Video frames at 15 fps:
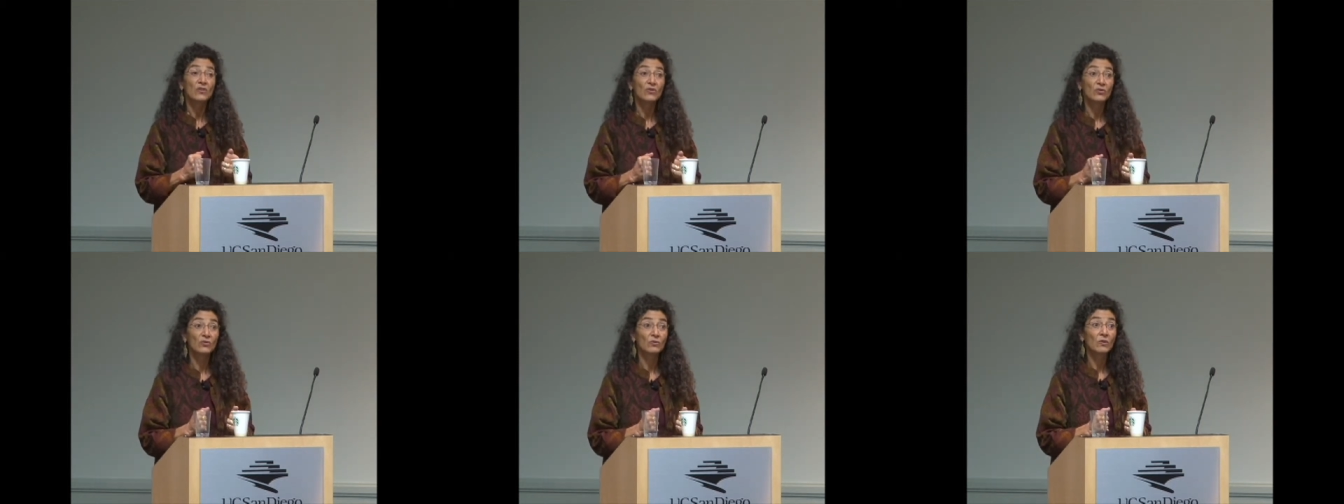
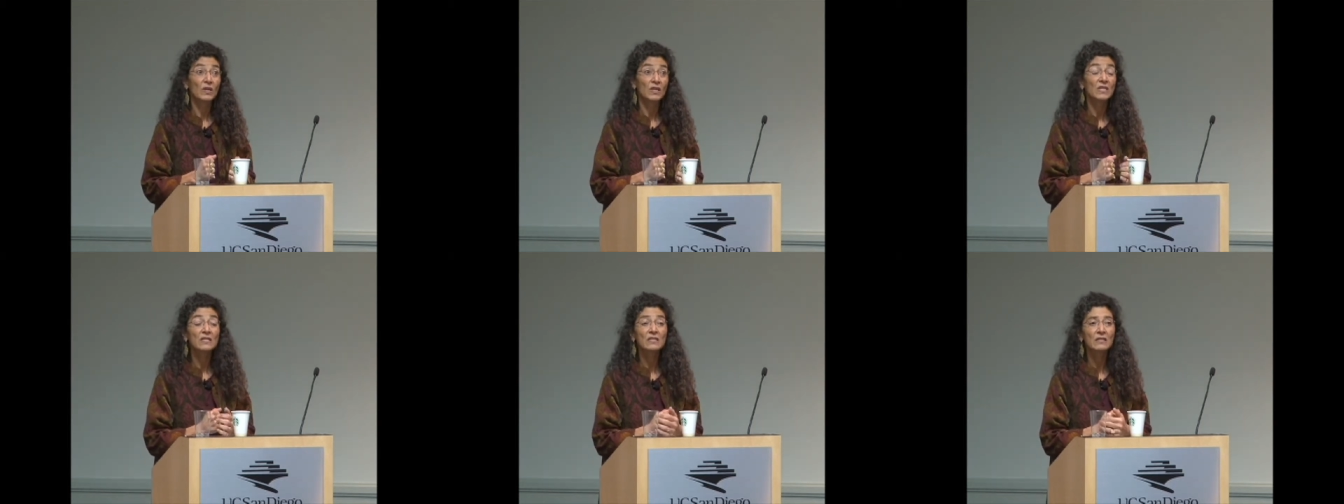to
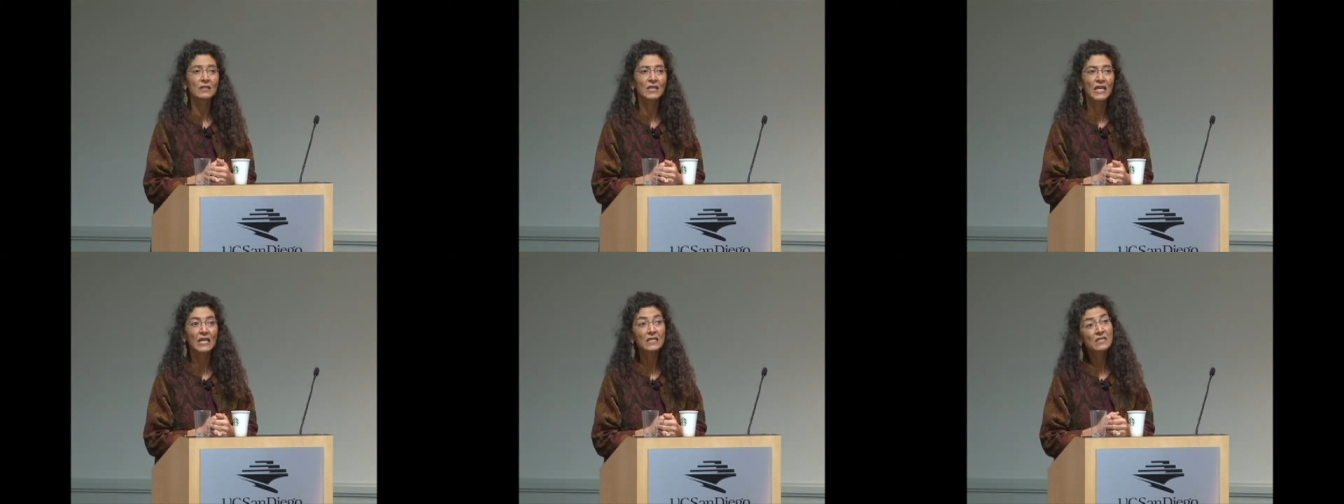us
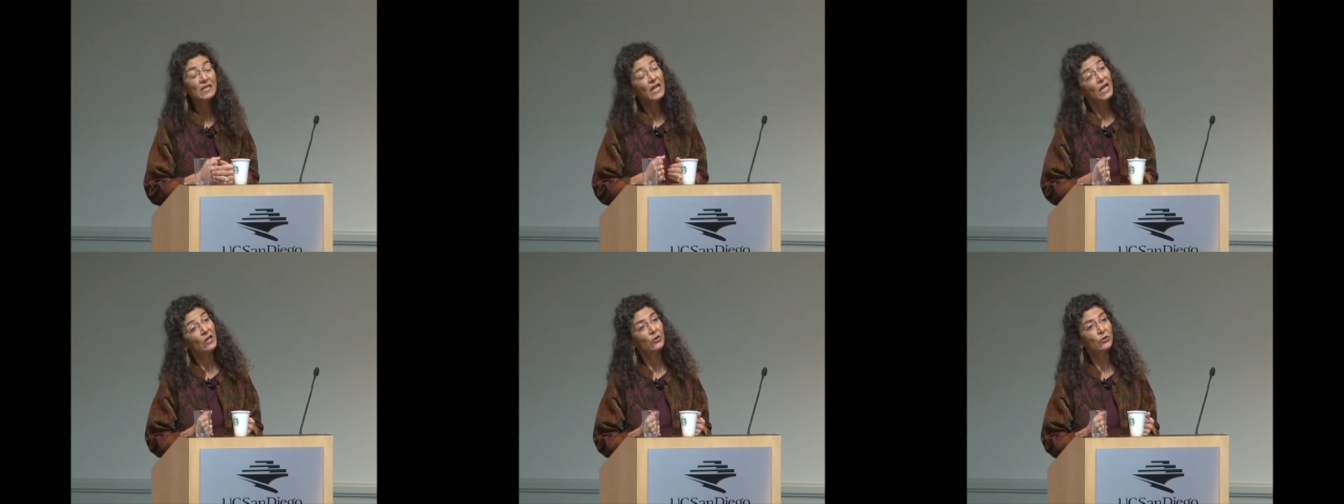today is
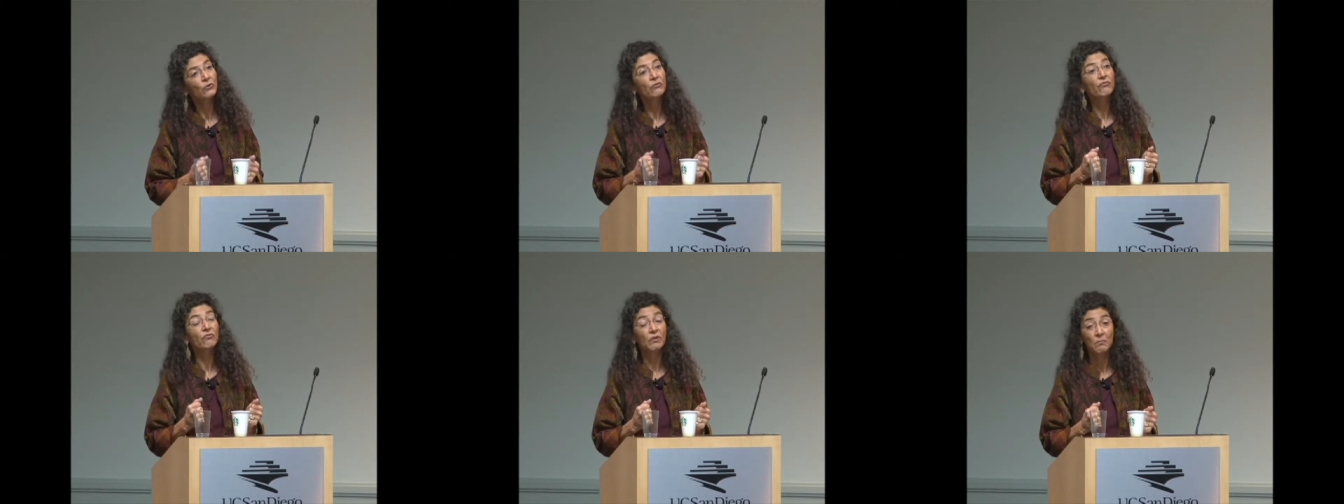that I
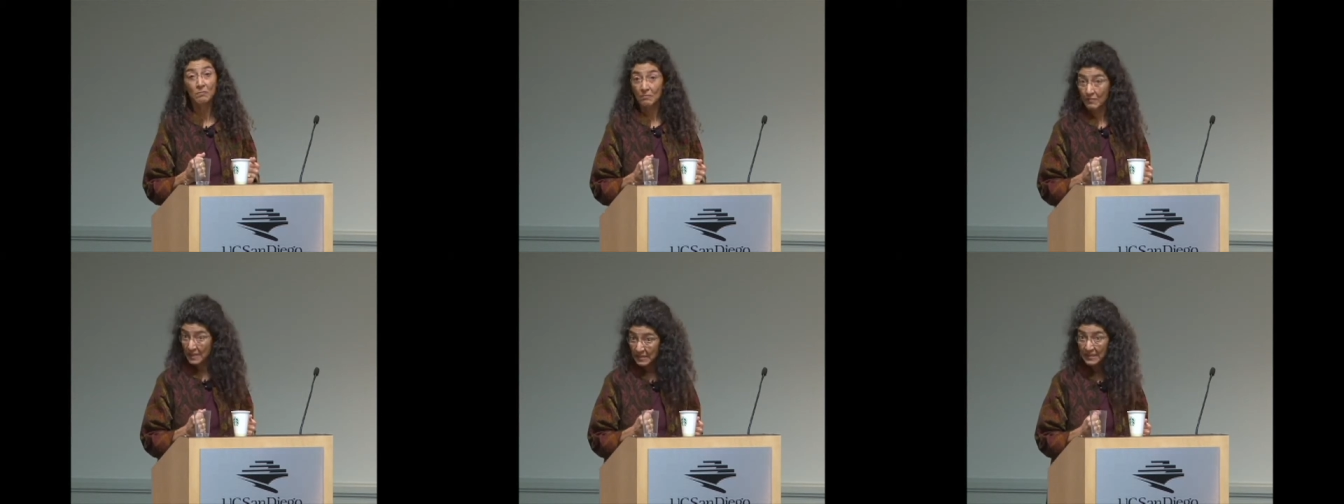learned
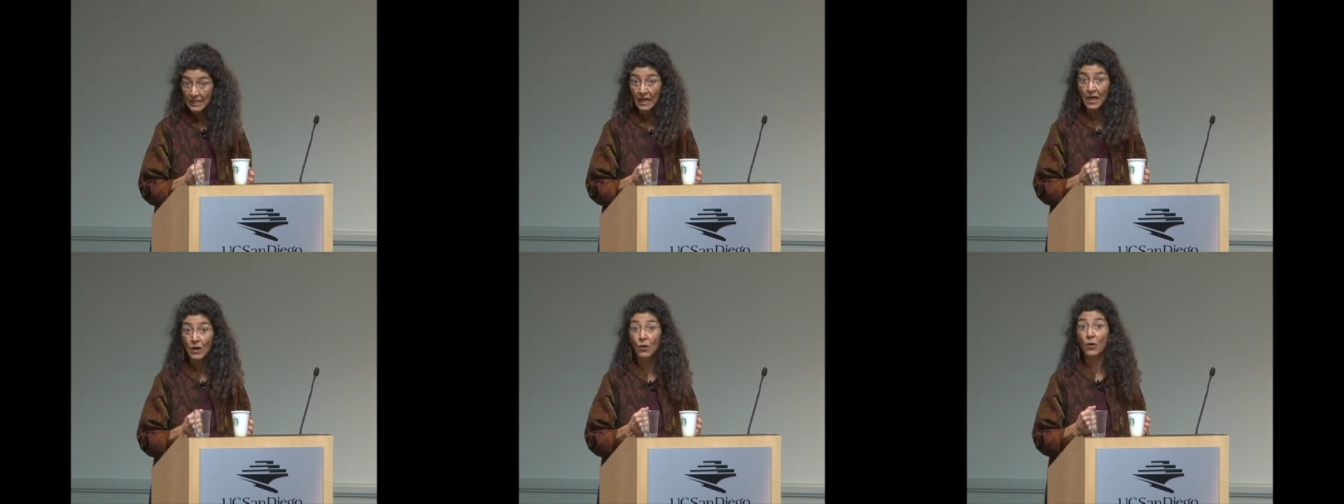from
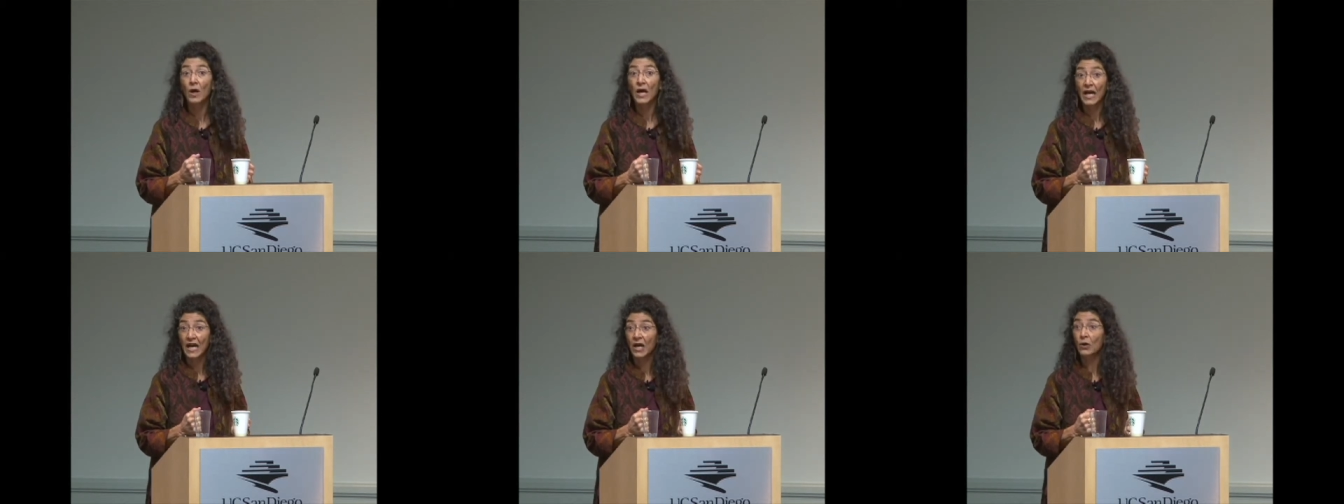Massao
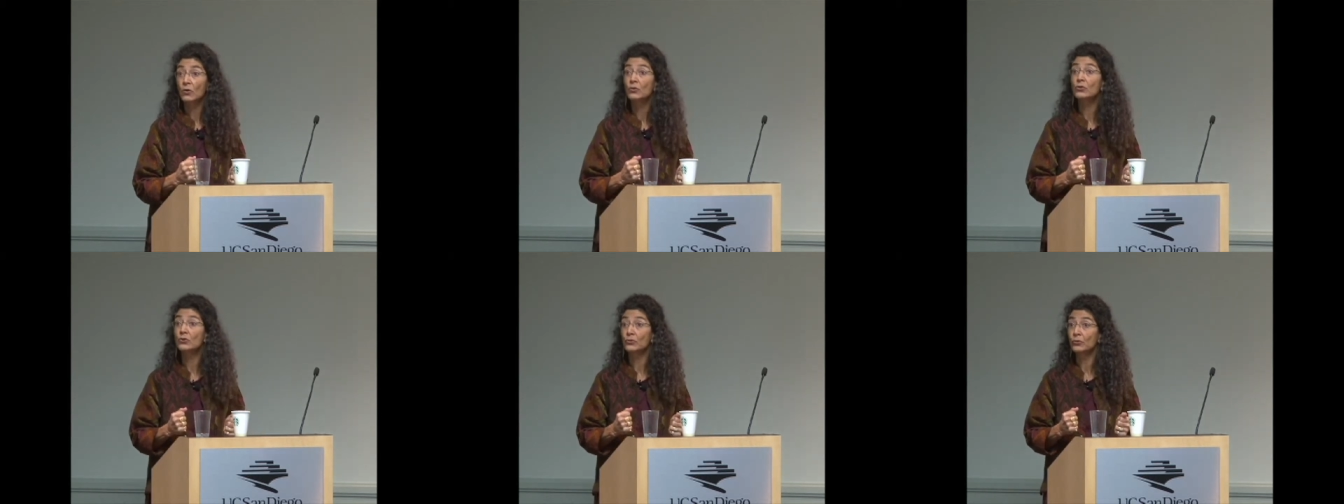
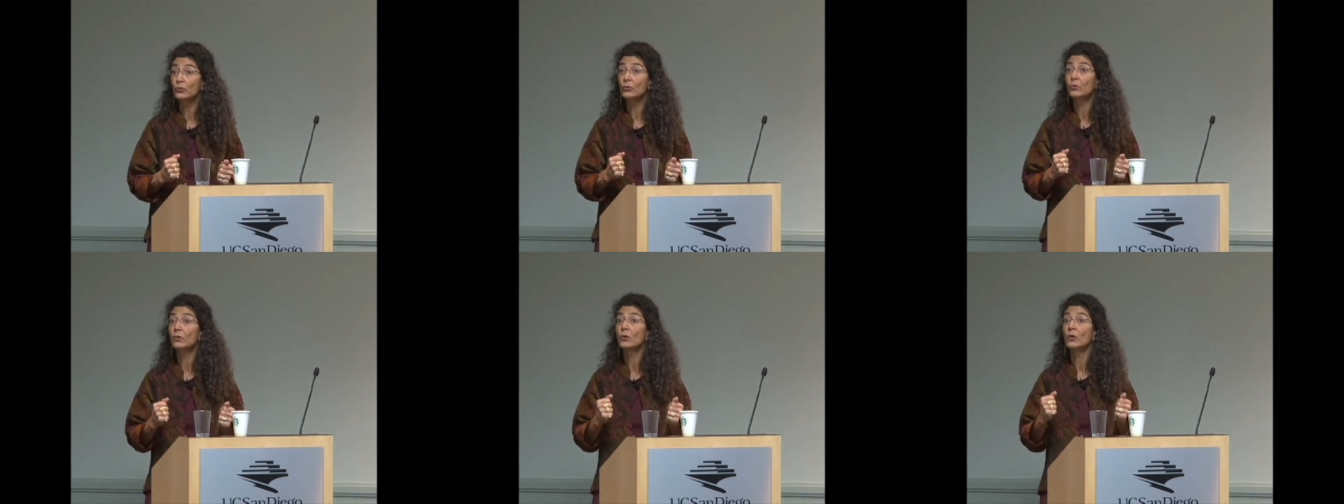how
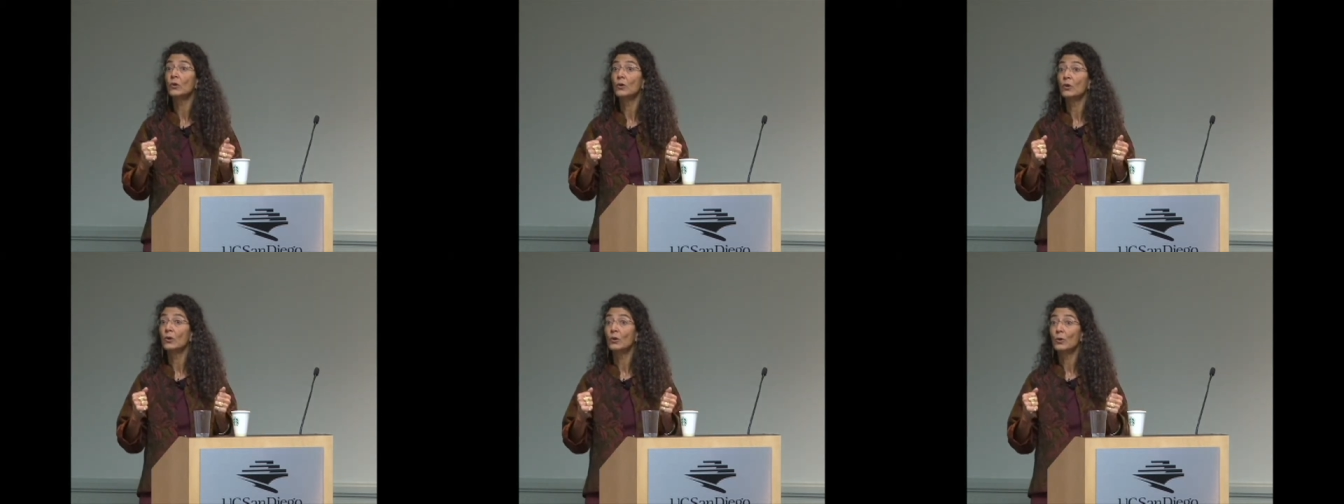to
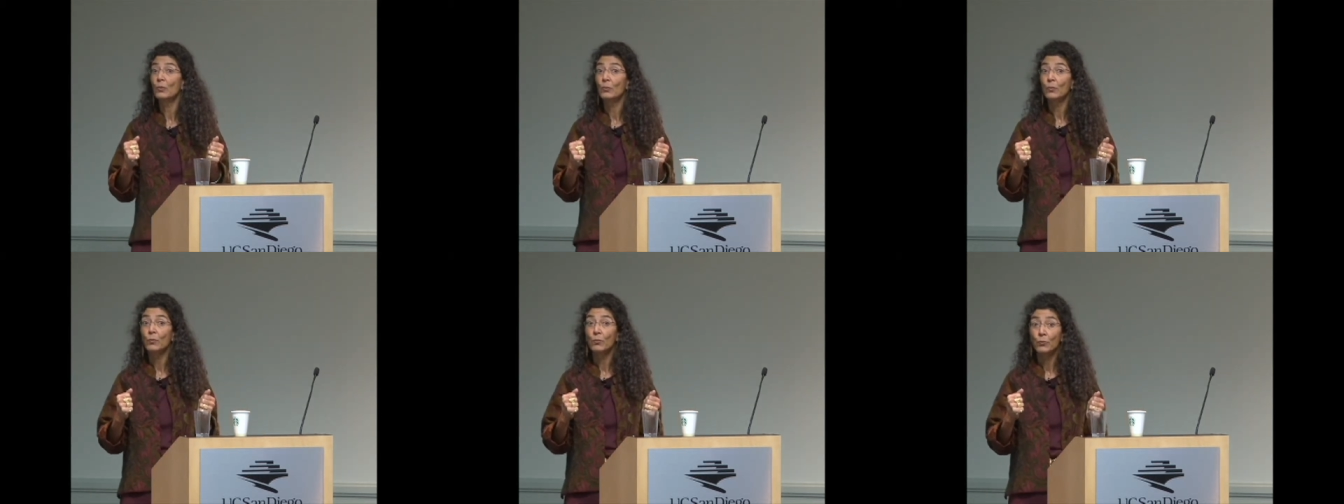
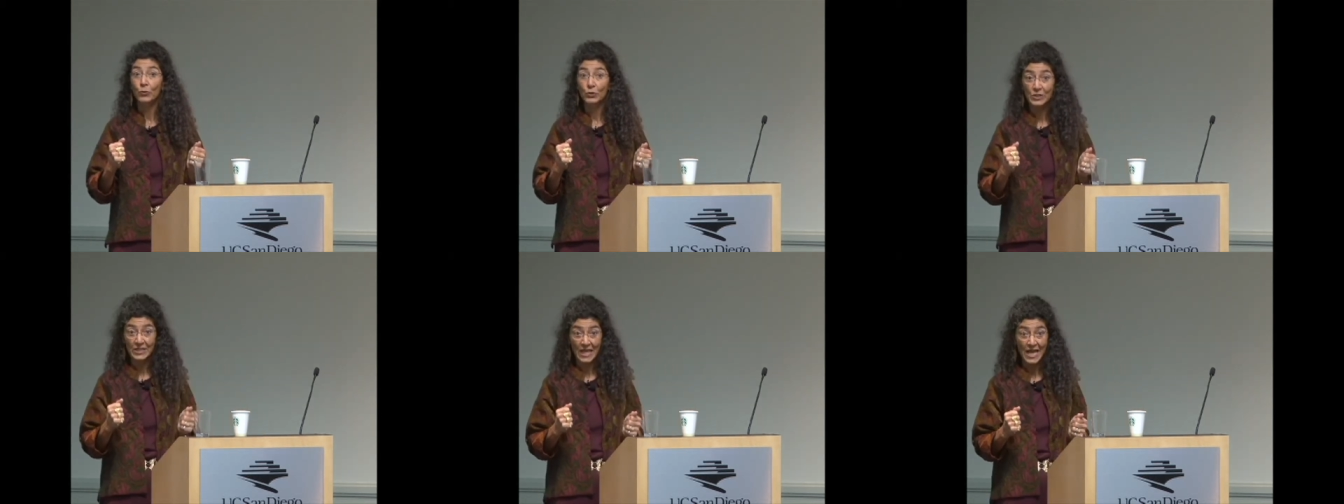
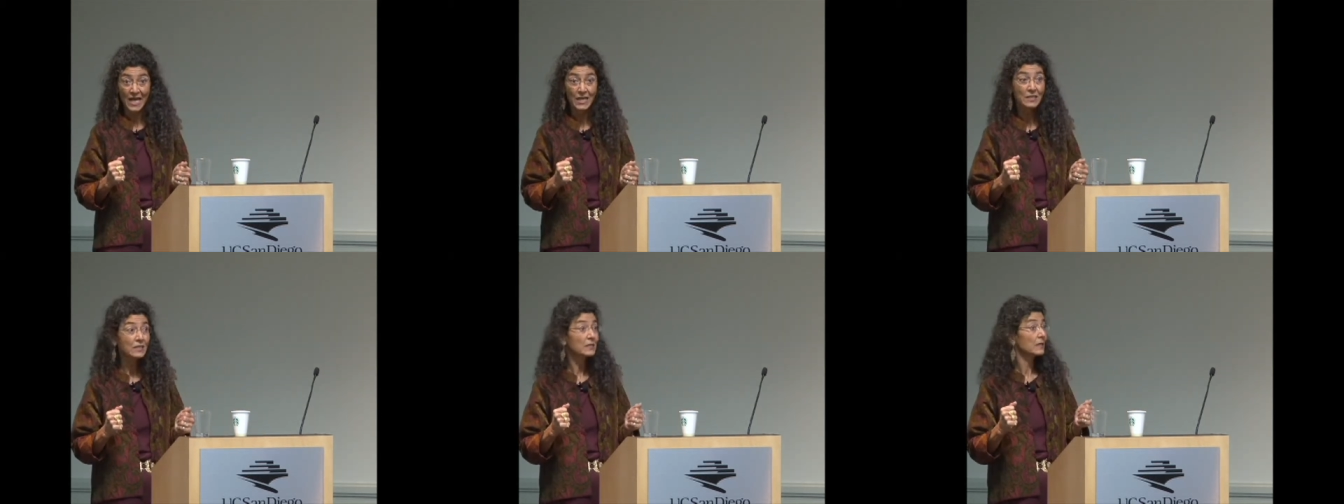
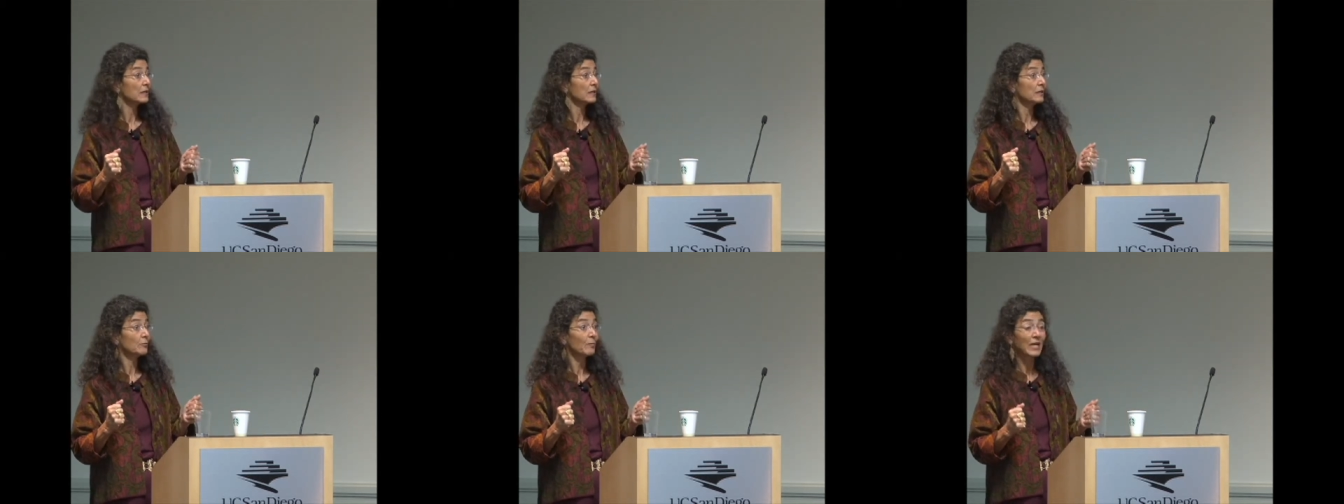protect
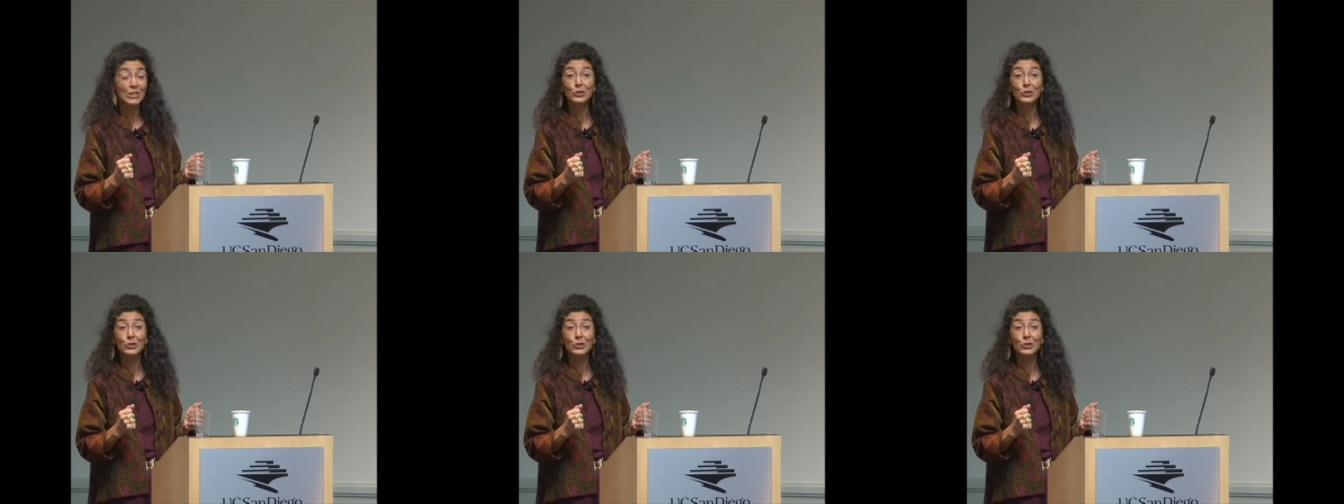my